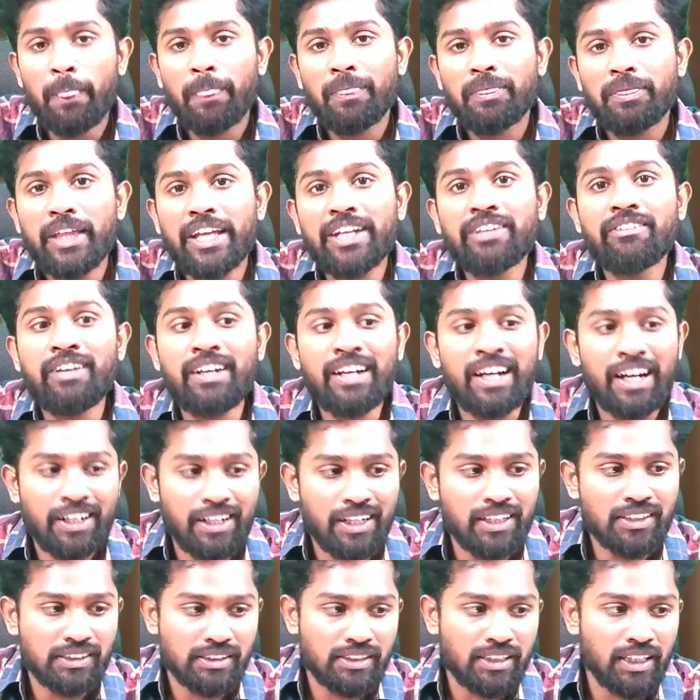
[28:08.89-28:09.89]
Then we'll
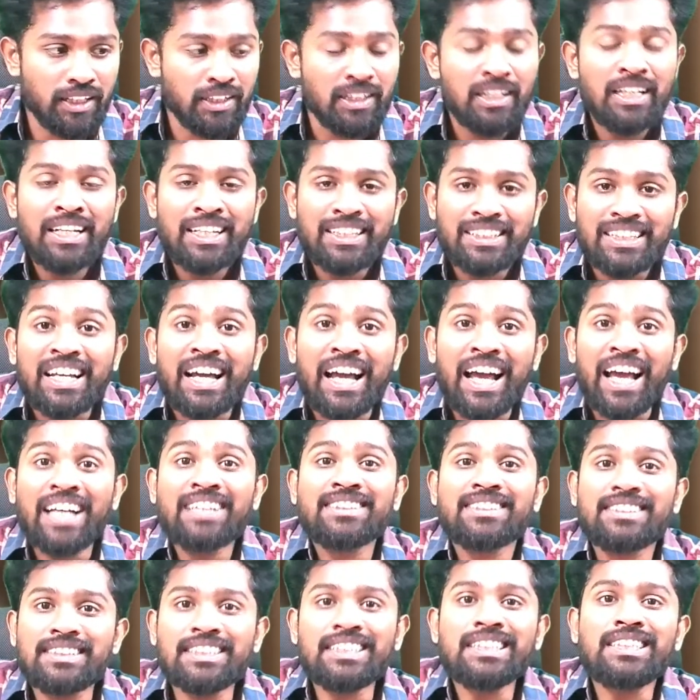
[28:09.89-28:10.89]
understand the
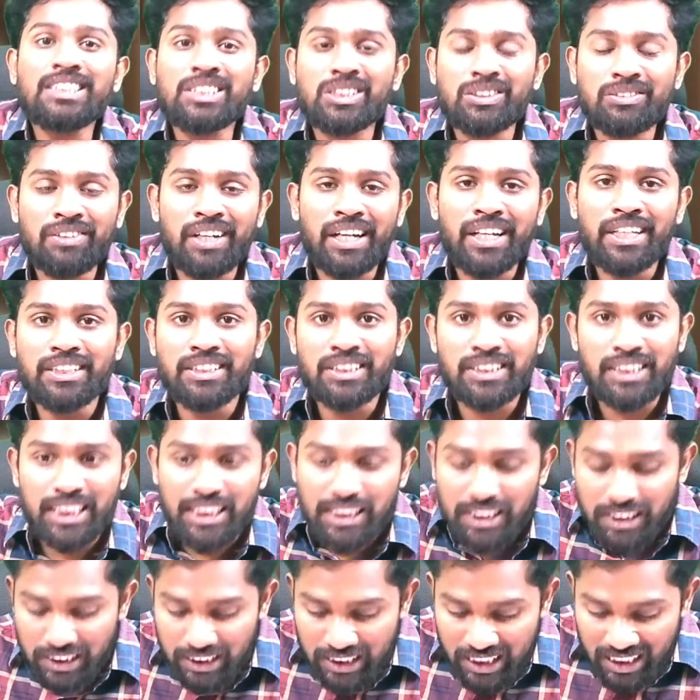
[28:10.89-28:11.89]
essence why
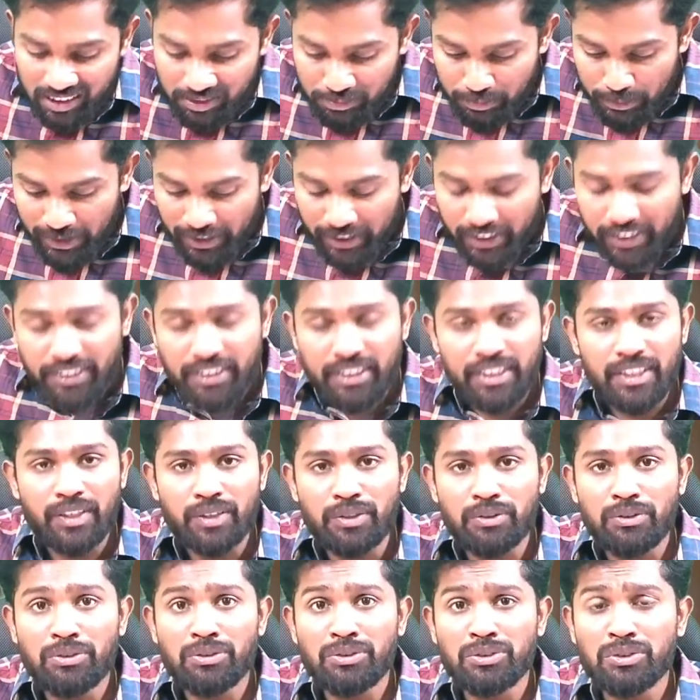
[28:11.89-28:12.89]
GST has been
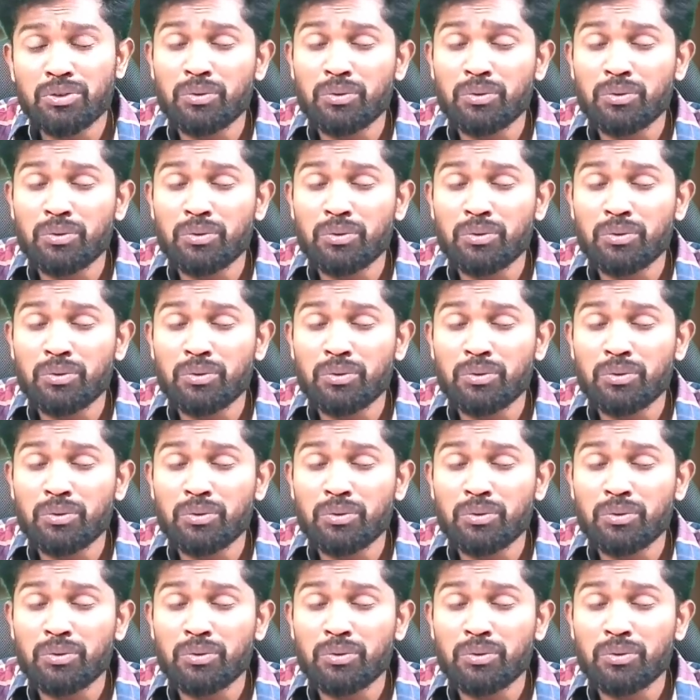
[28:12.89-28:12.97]
introduced,